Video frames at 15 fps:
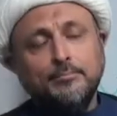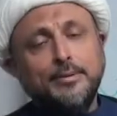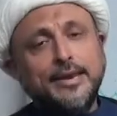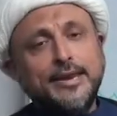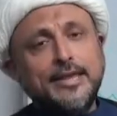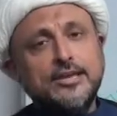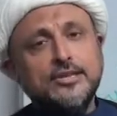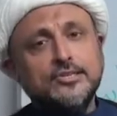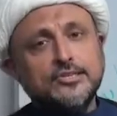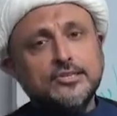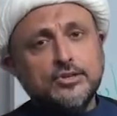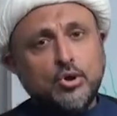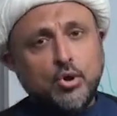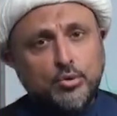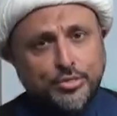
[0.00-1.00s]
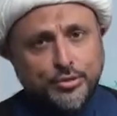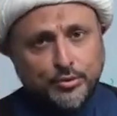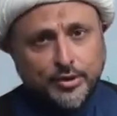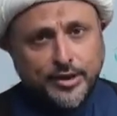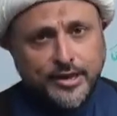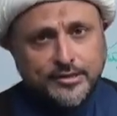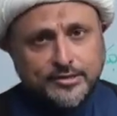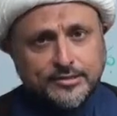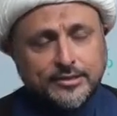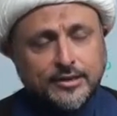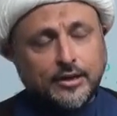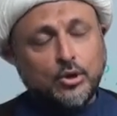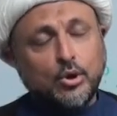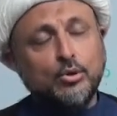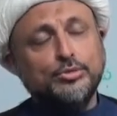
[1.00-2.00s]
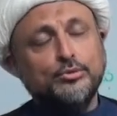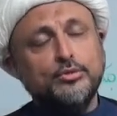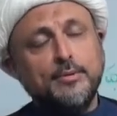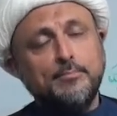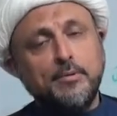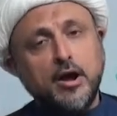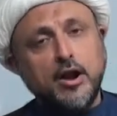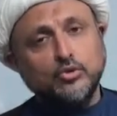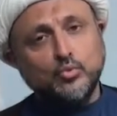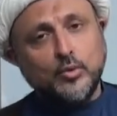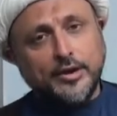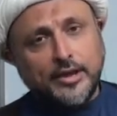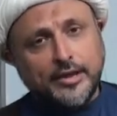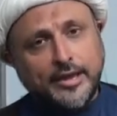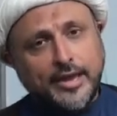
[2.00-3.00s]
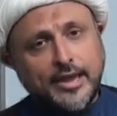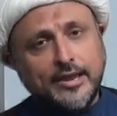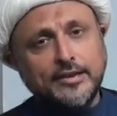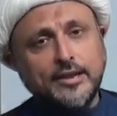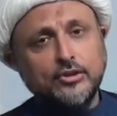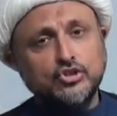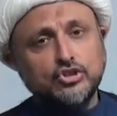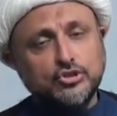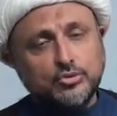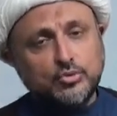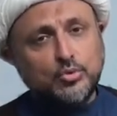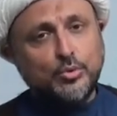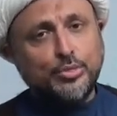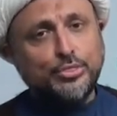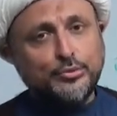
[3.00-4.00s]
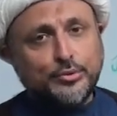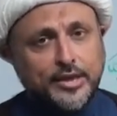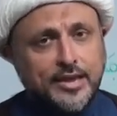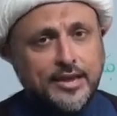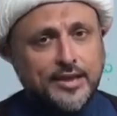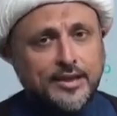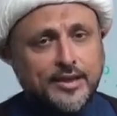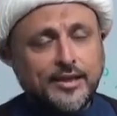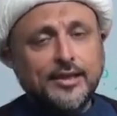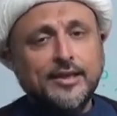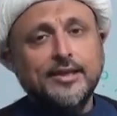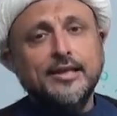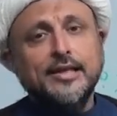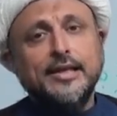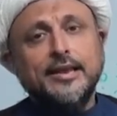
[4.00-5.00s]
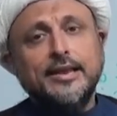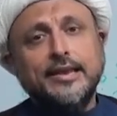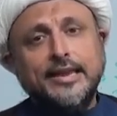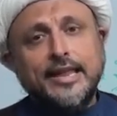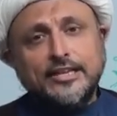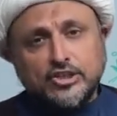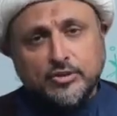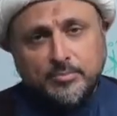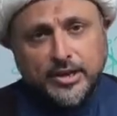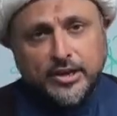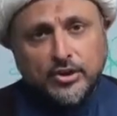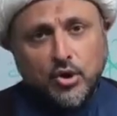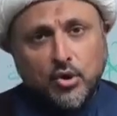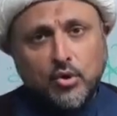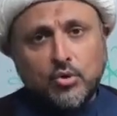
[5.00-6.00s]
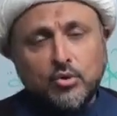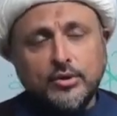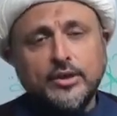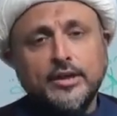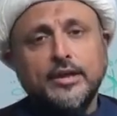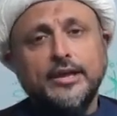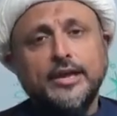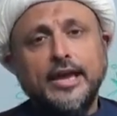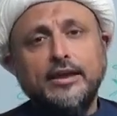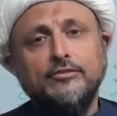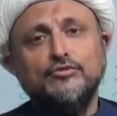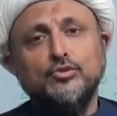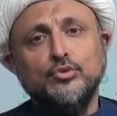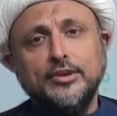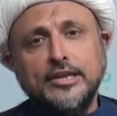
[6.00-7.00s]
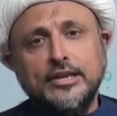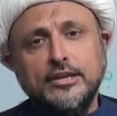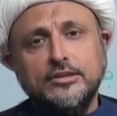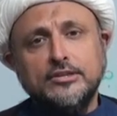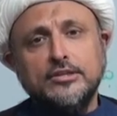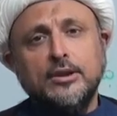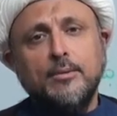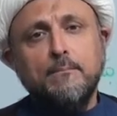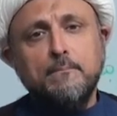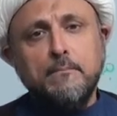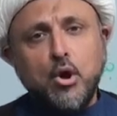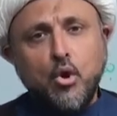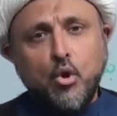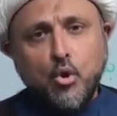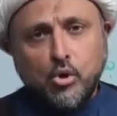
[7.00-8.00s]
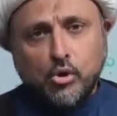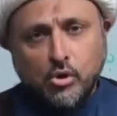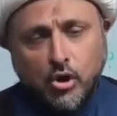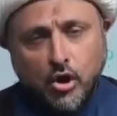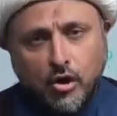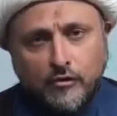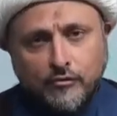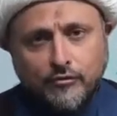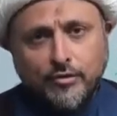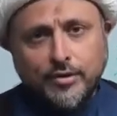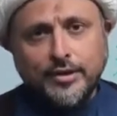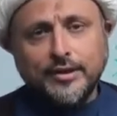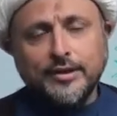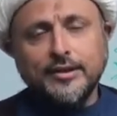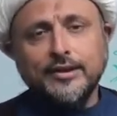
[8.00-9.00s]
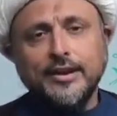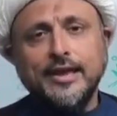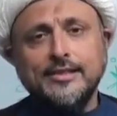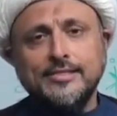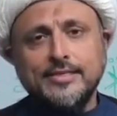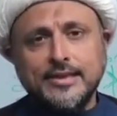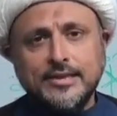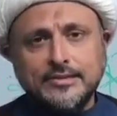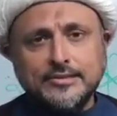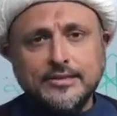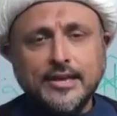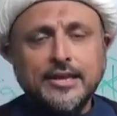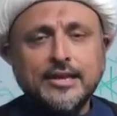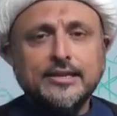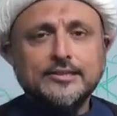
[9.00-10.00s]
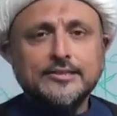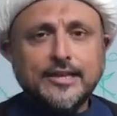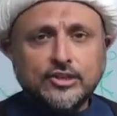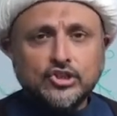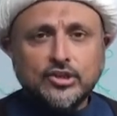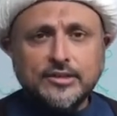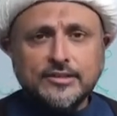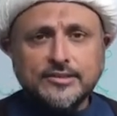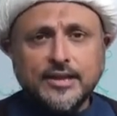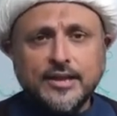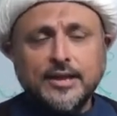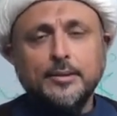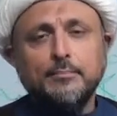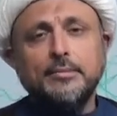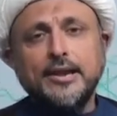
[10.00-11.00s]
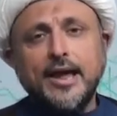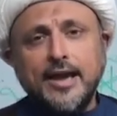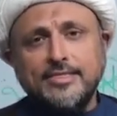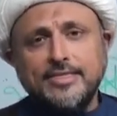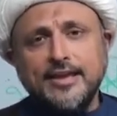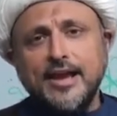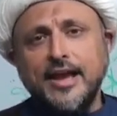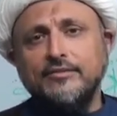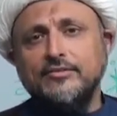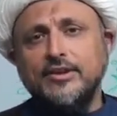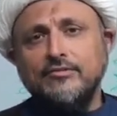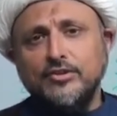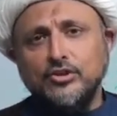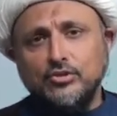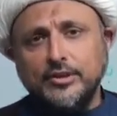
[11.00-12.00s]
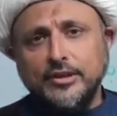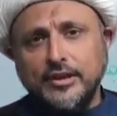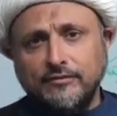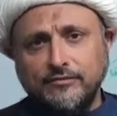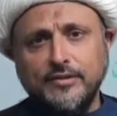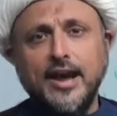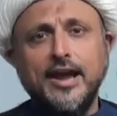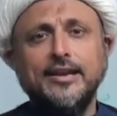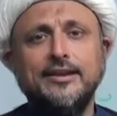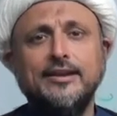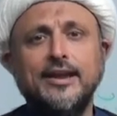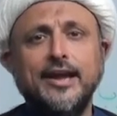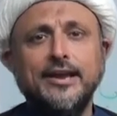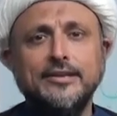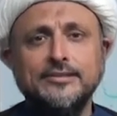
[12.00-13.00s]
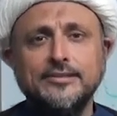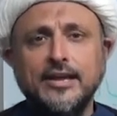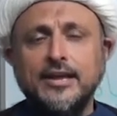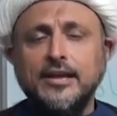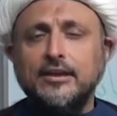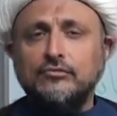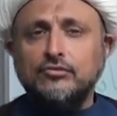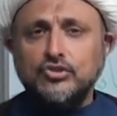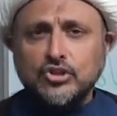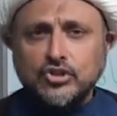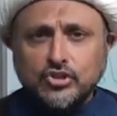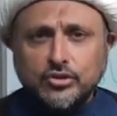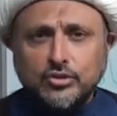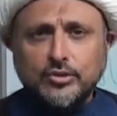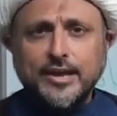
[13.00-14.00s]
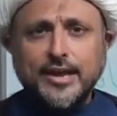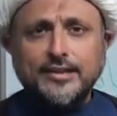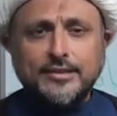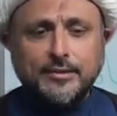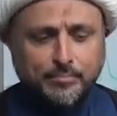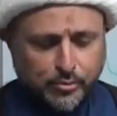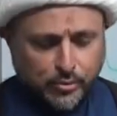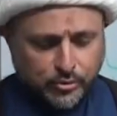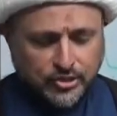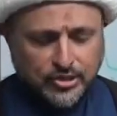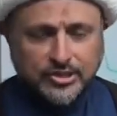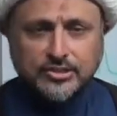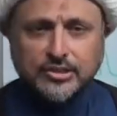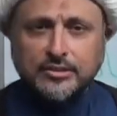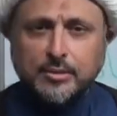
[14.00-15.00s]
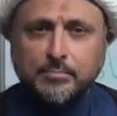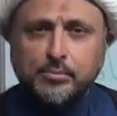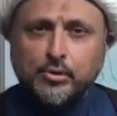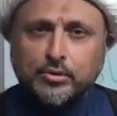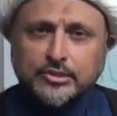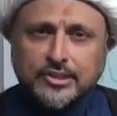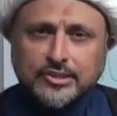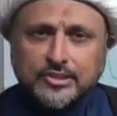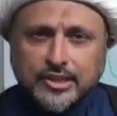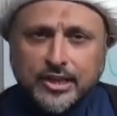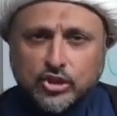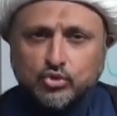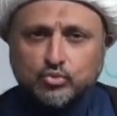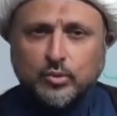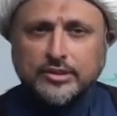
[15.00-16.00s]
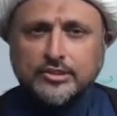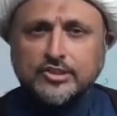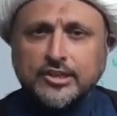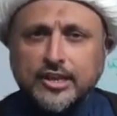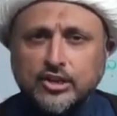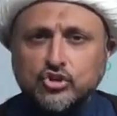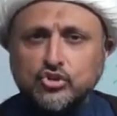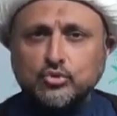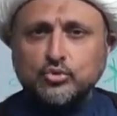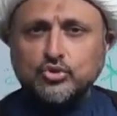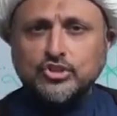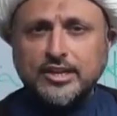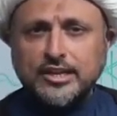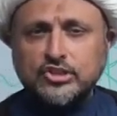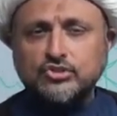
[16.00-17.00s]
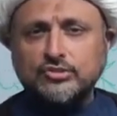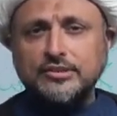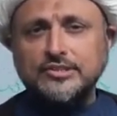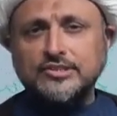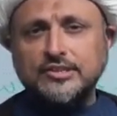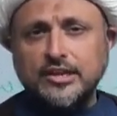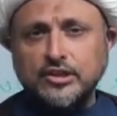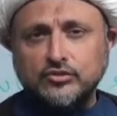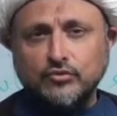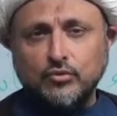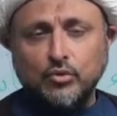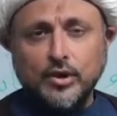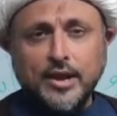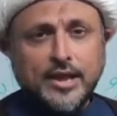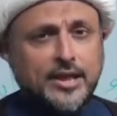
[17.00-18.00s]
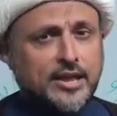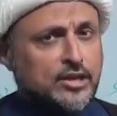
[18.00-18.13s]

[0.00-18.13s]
Please go through it. Go through the part 1 again, 2, 3. Let me know if you need more of like these sessions. But I think I've given you enough guidelines. If you just look at the procedure, the process, stage 1, stage 2, stage 3, stage 4.